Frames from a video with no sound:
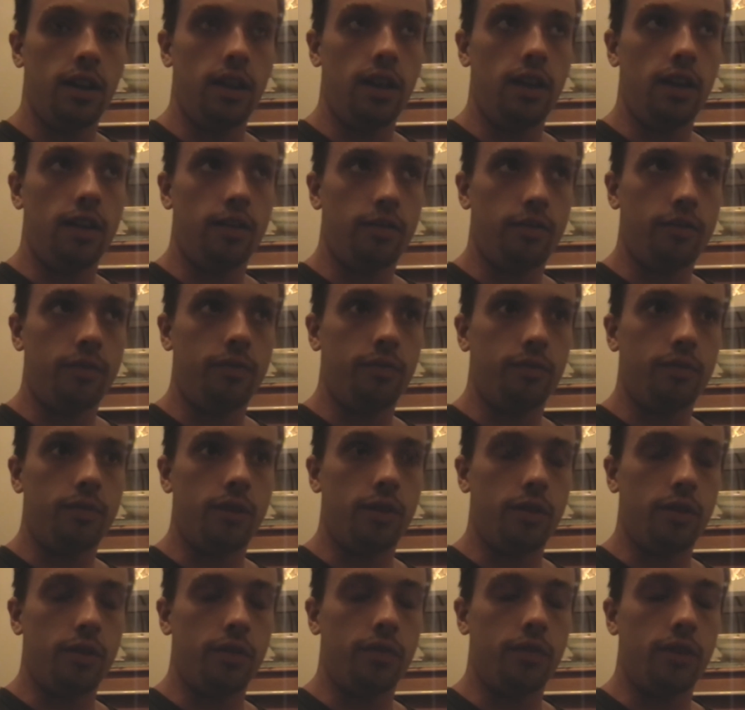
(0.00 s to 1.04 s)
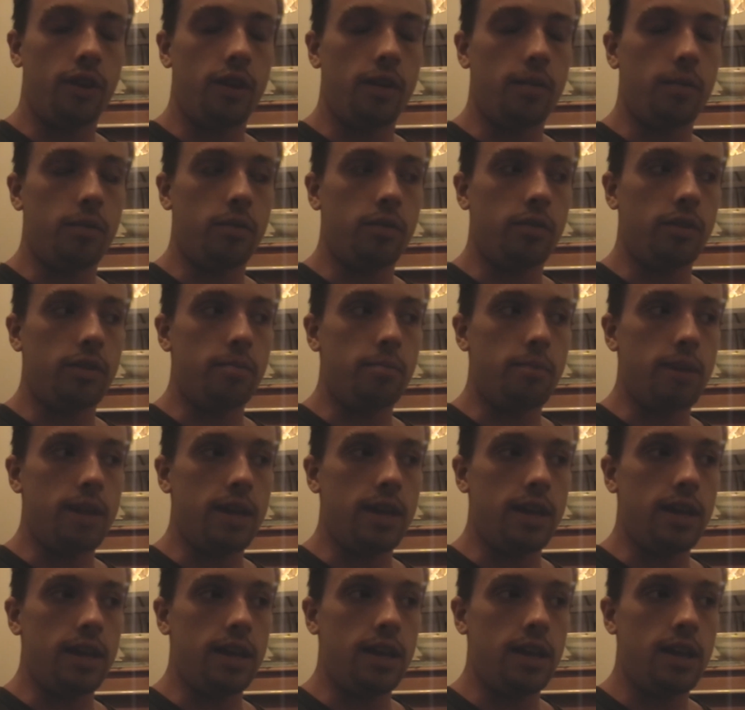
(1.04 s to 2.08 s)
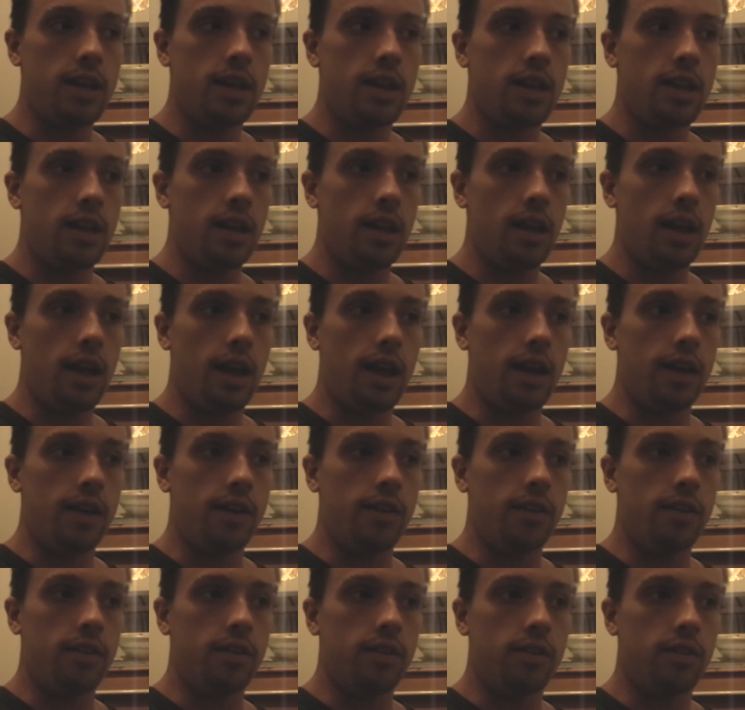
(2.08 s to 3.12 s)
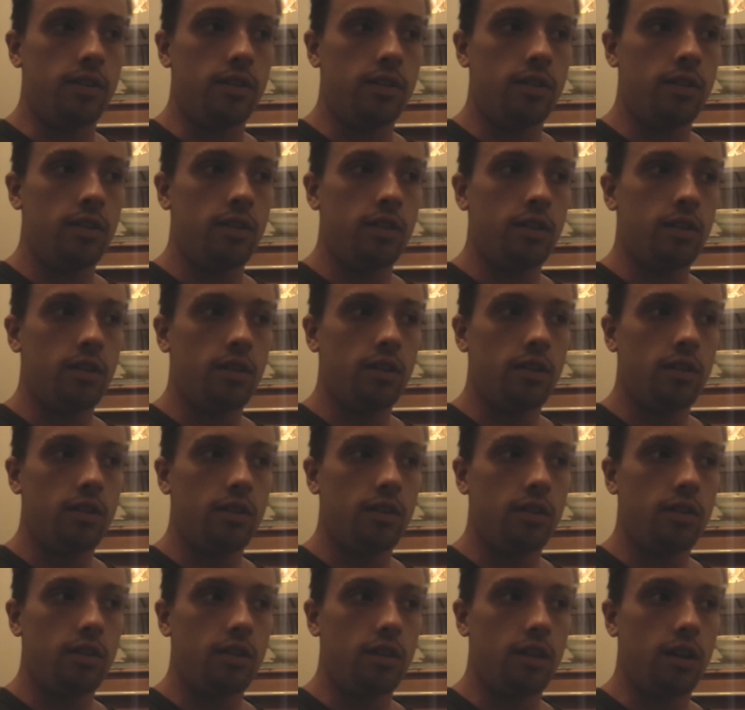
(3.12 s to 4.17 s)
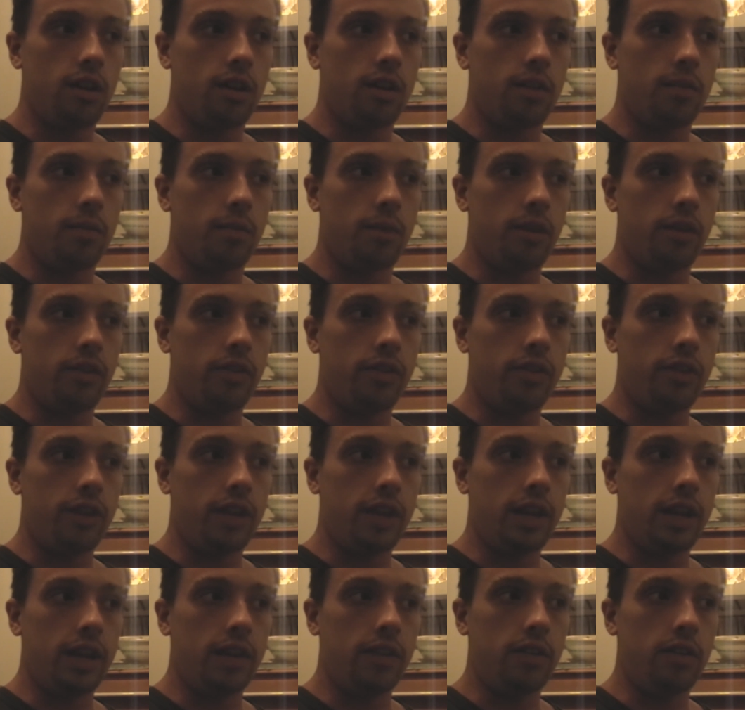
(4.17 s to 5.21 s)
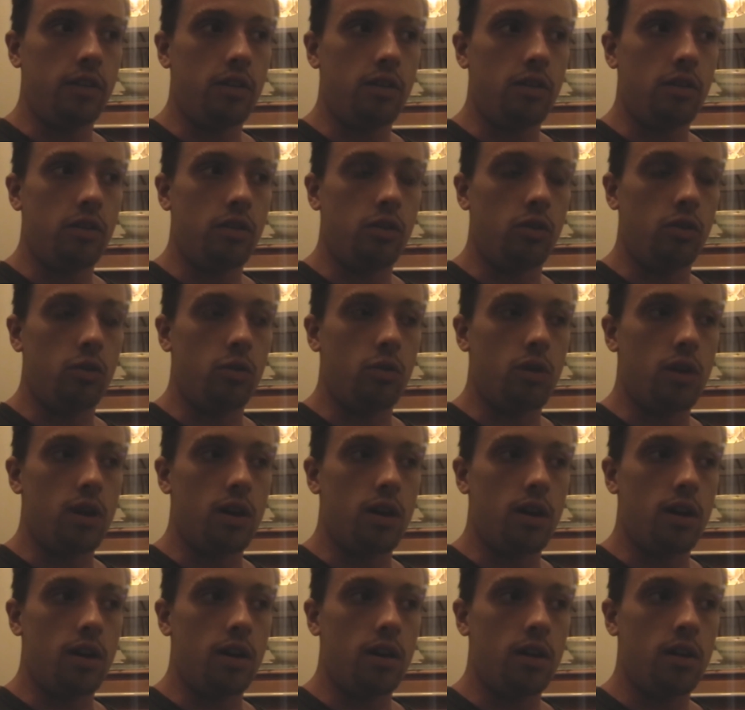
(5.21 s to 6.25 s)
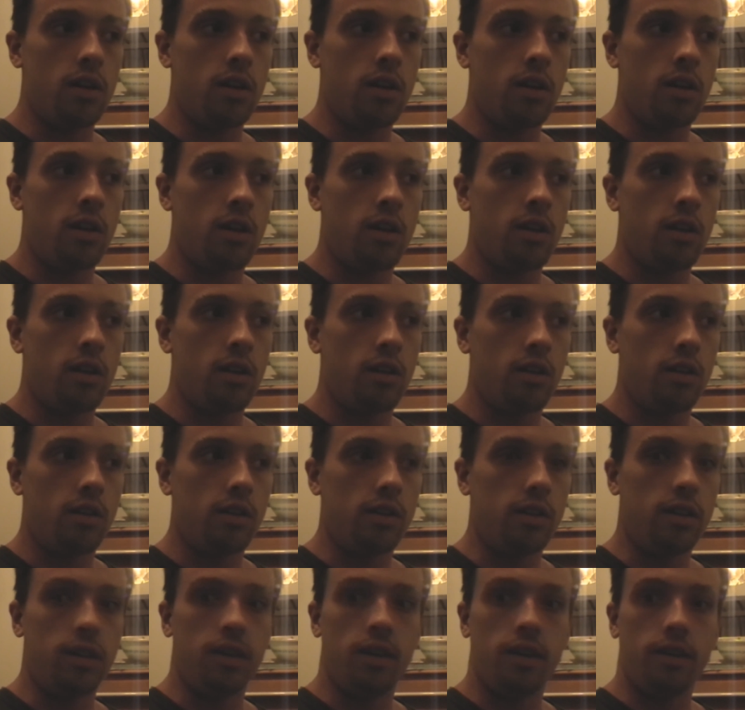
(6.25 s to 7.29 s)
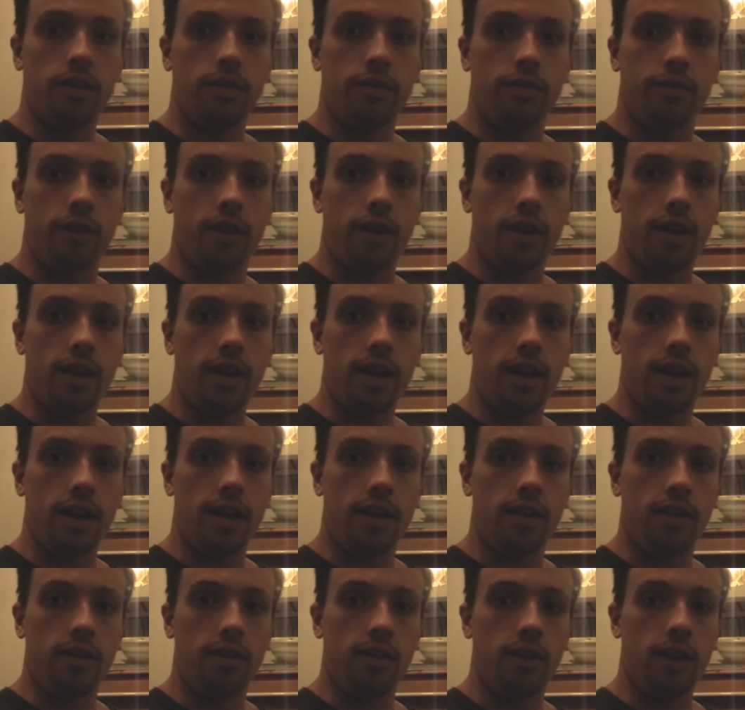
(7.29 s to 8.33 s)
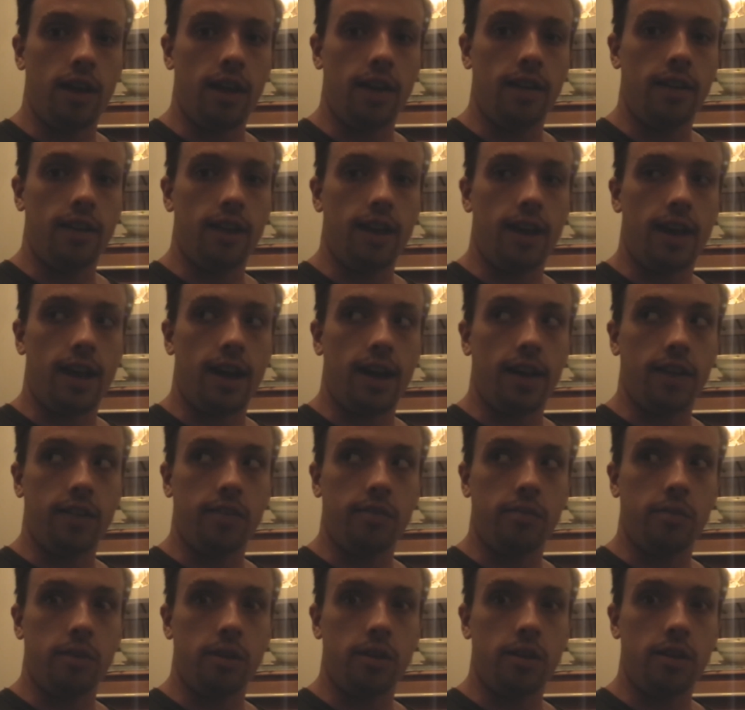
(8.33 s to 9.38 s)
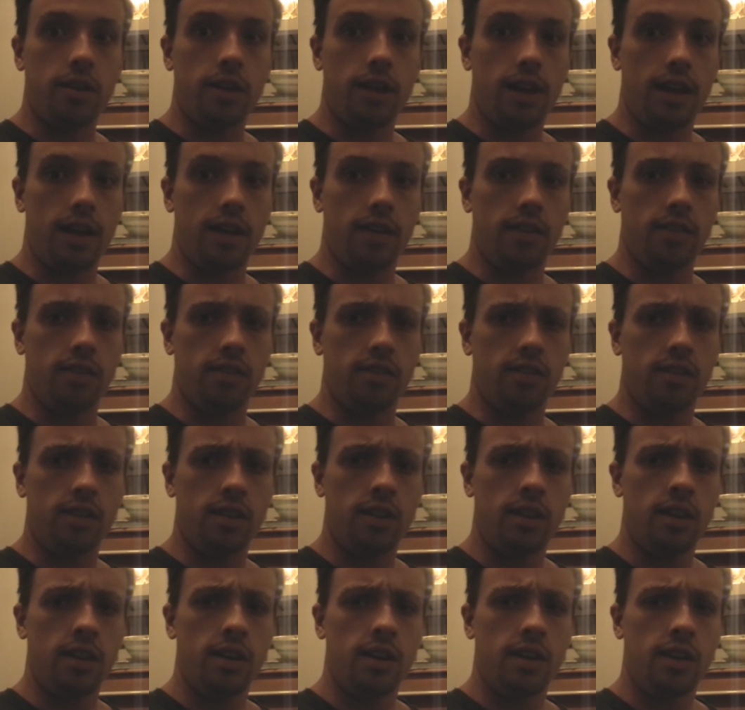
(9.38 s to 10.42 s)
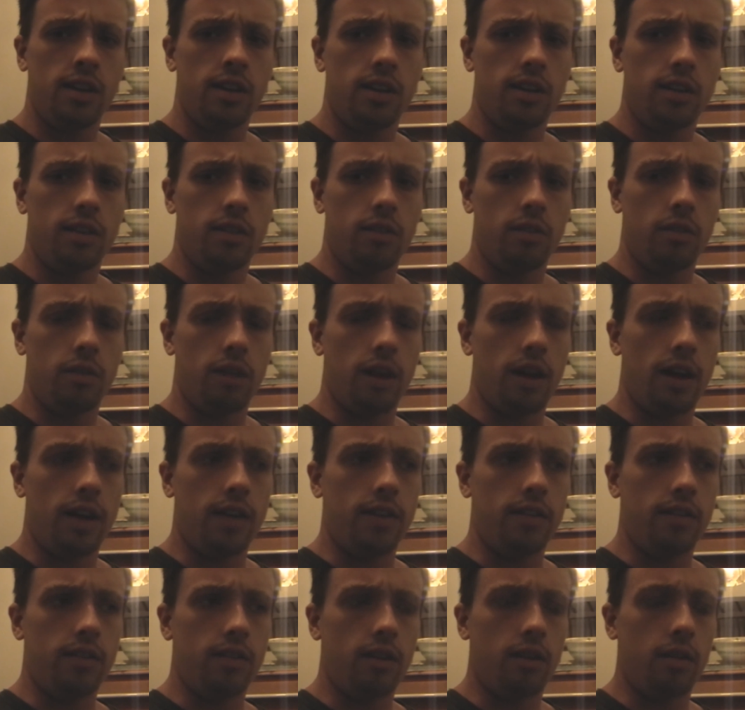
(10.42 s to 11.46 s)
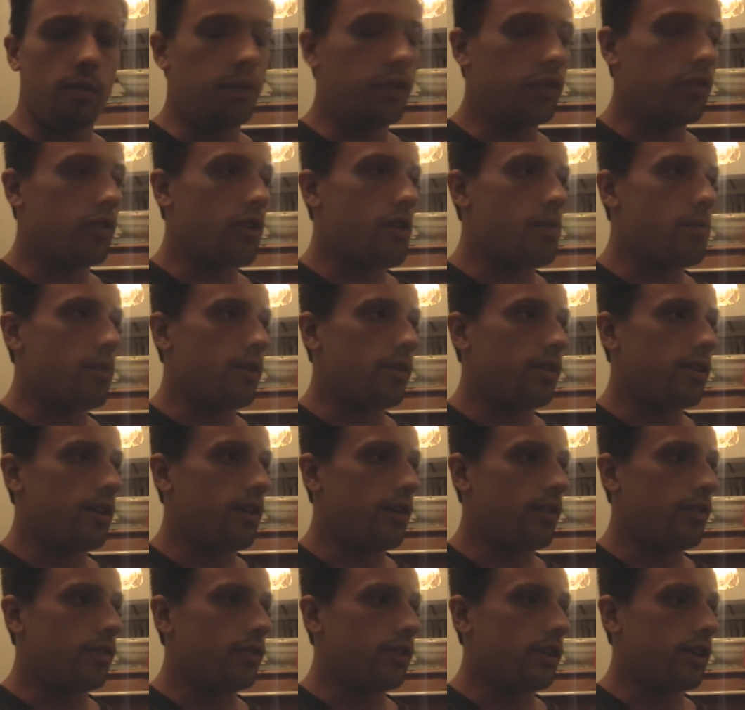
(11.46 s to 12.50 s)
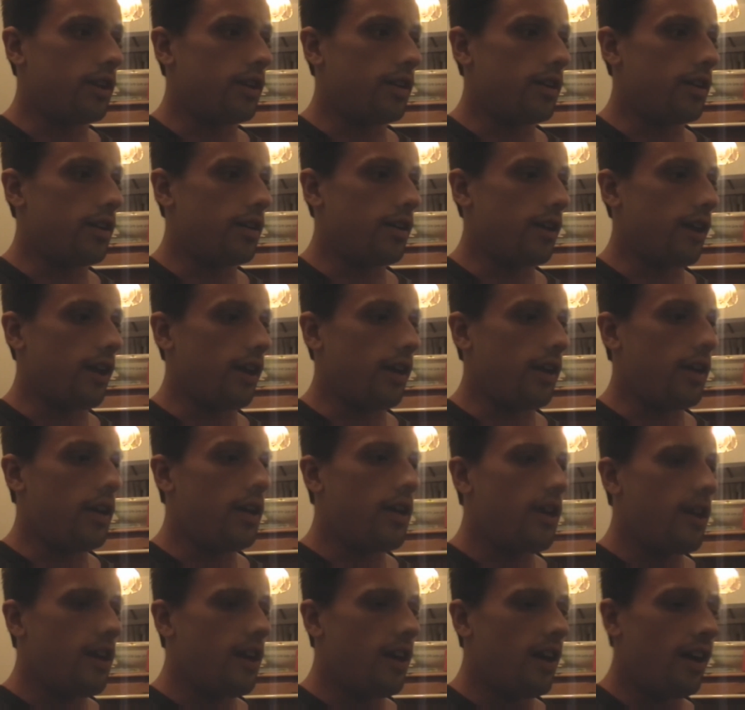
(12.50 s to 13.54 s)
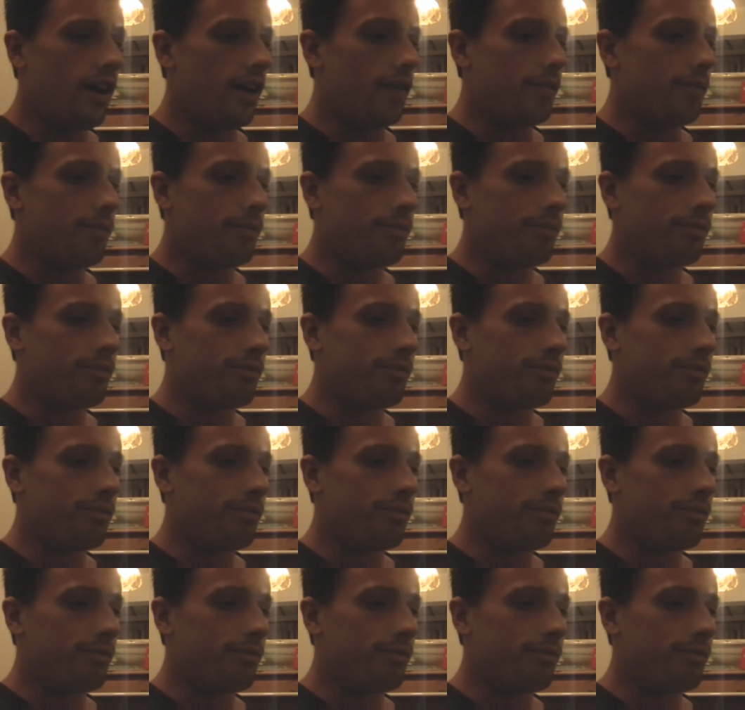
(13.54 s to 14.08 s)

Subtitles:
If there was a fight between me and a skinny dude who didn't know how to fight and had asthma and had... Oh, I'm describing myself. Sure. Okay. Now